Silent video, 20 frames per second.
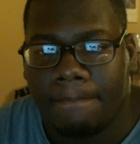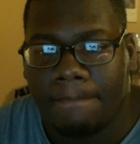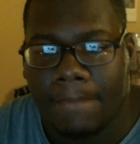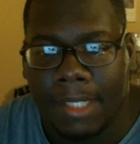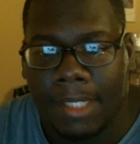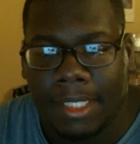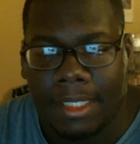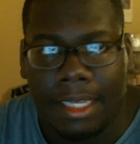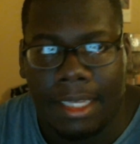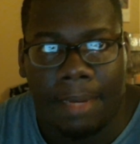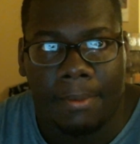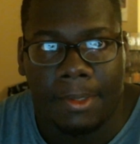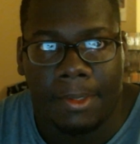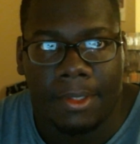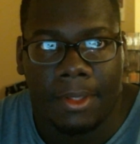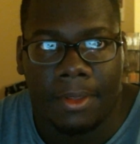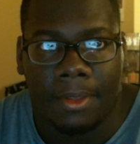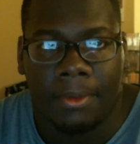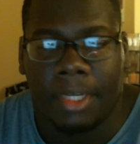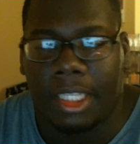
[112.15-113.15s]
that
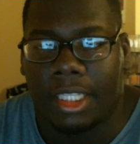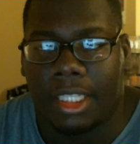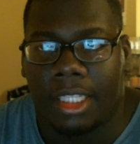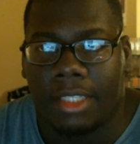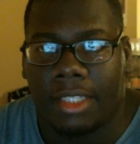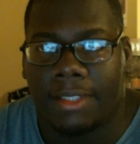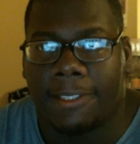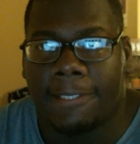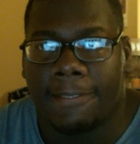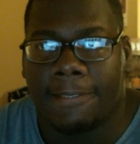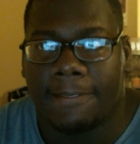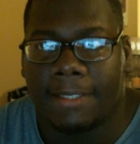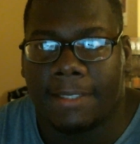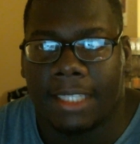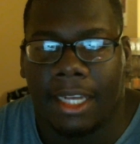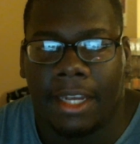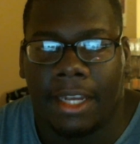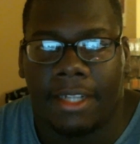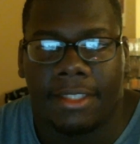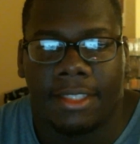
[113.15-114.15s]
was the threat they used,
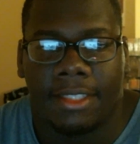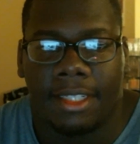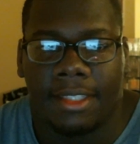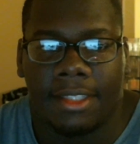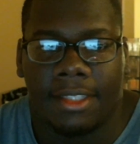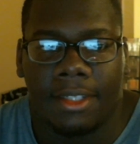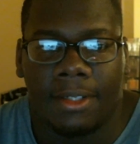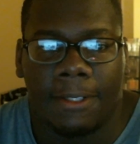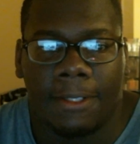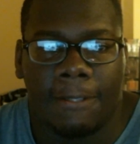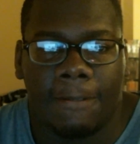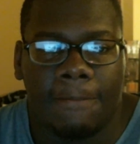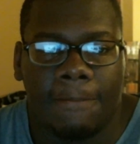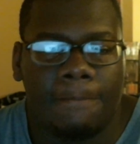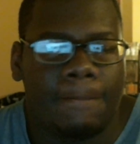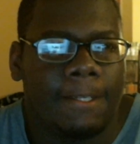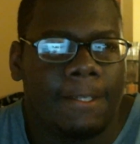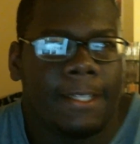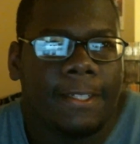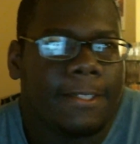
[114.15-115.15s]
and Ash does the
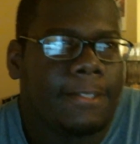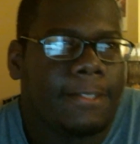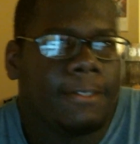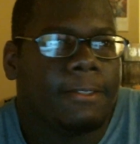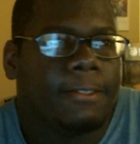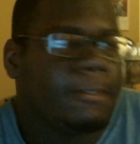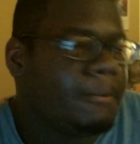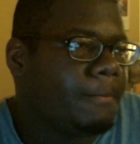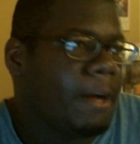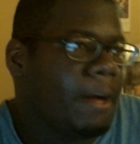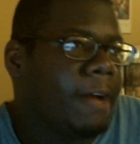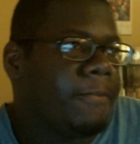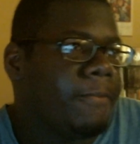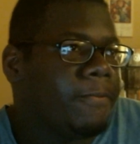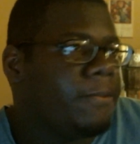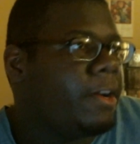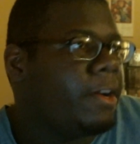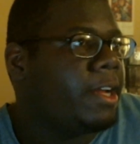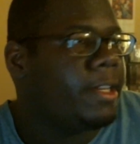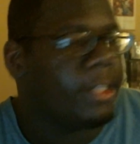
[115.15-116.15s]
whole, Pikachu, you're my
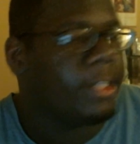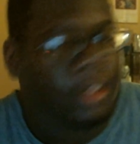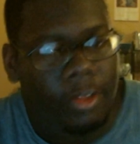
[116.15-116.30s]
friend.